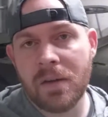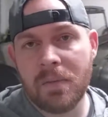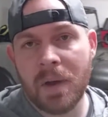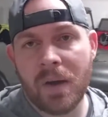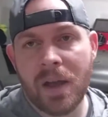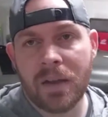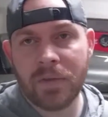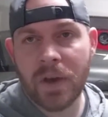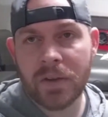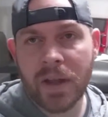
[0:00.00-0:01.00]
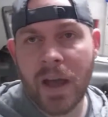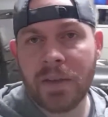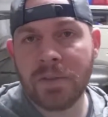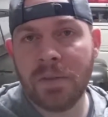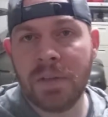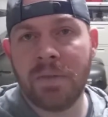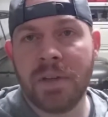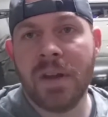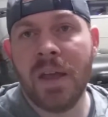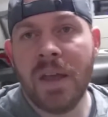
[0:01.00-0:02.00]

about any of you other guys who live in